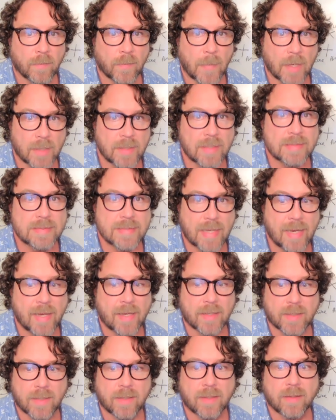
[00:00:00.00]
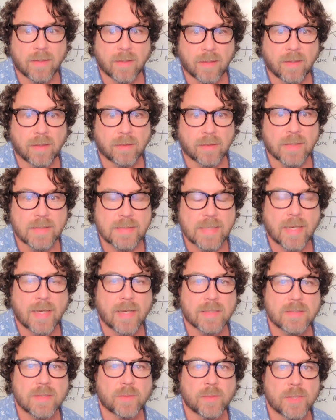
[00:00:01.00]
Unless they had
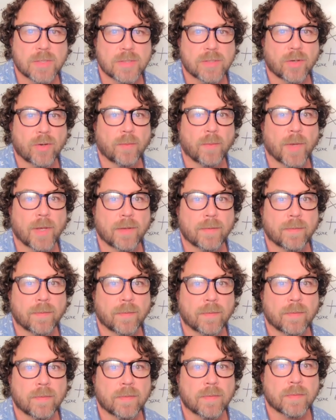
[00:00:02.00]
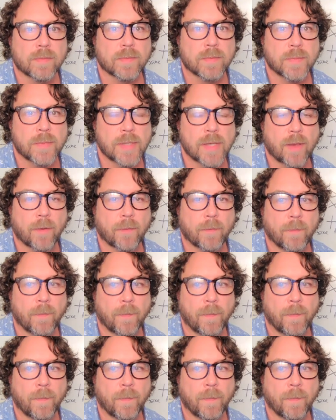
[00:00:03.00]
some discernment. So,